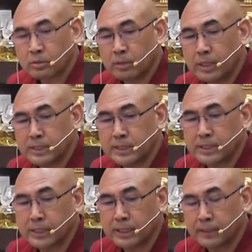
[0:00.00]
Let's
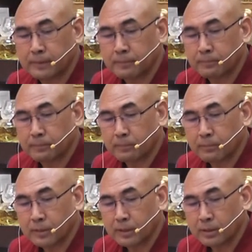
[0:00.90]
say
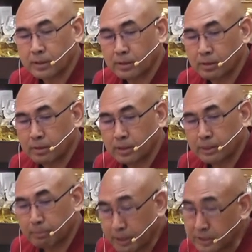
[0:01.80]

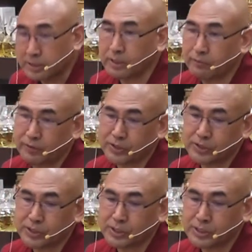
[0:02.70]
the mental
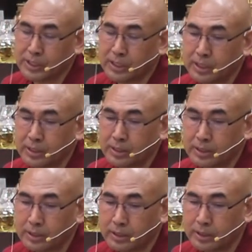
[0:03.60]
factors are,
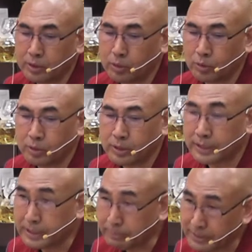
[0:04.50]
you know, the
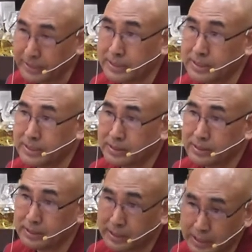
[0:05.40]
cabinet,
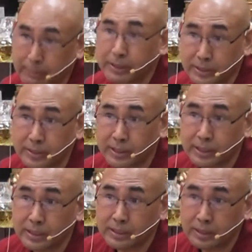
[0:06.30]

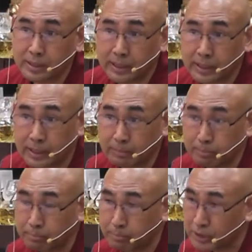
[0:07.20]
right? Like other
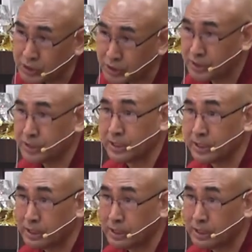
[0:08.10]
ministers.